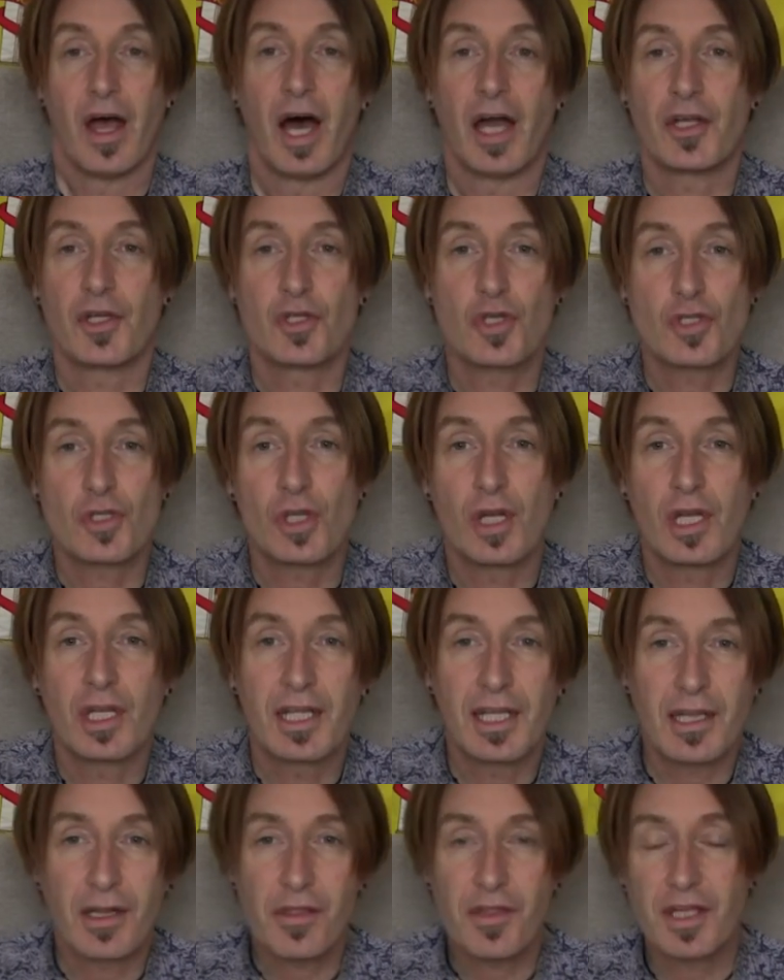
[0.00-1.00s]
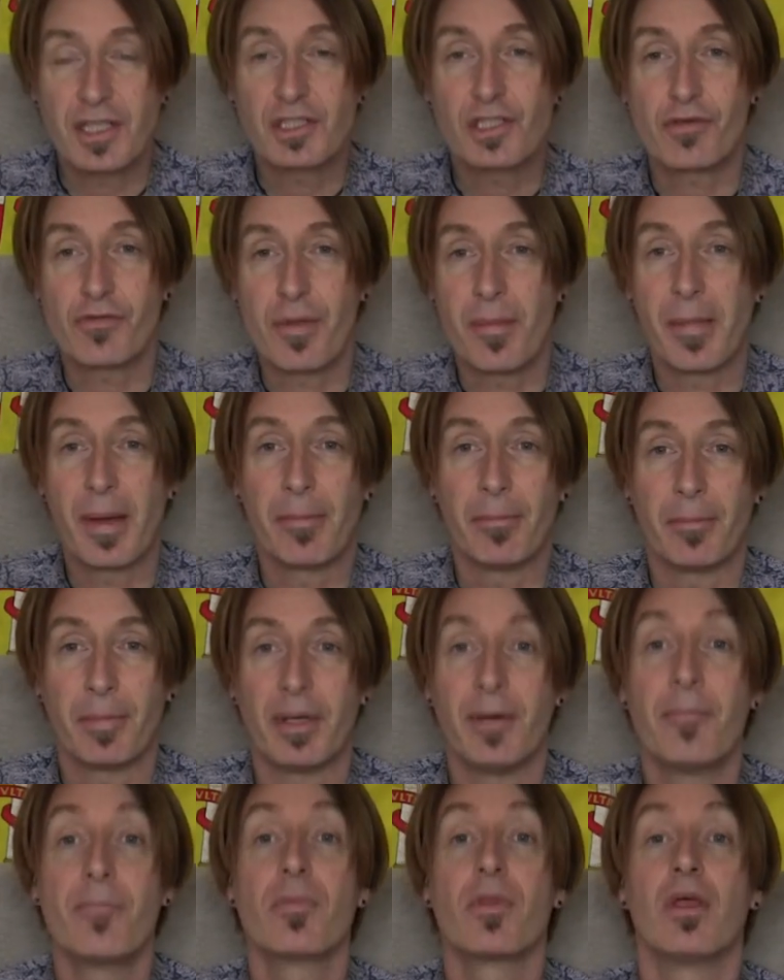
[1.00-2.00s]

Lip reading: And just a little thing to remember.